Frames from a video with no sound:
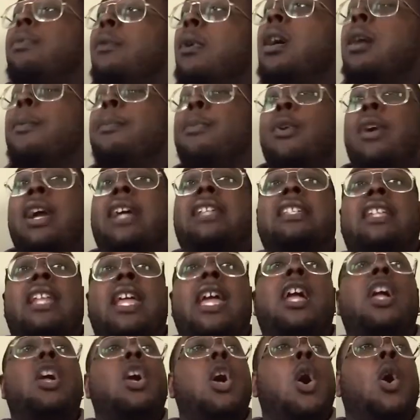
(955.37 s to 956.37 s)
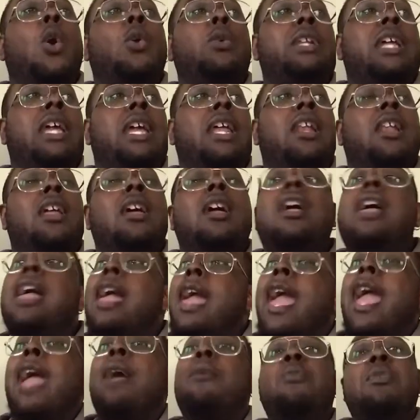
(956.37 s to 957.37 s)
President Golden
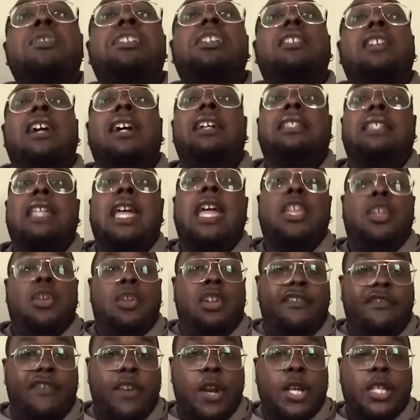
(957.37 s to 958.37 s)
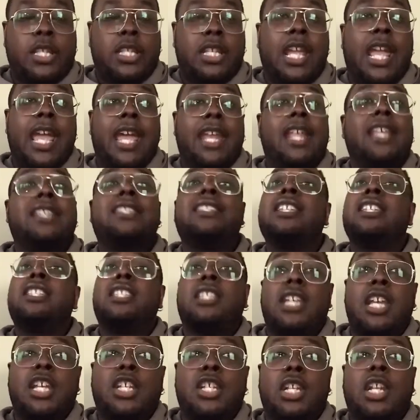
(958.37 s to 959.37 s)
at Wichita State University and his
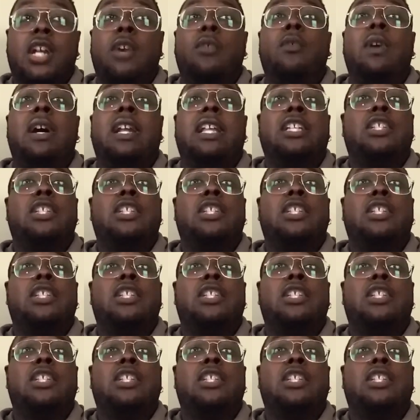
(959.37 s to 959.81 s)
decision of what he's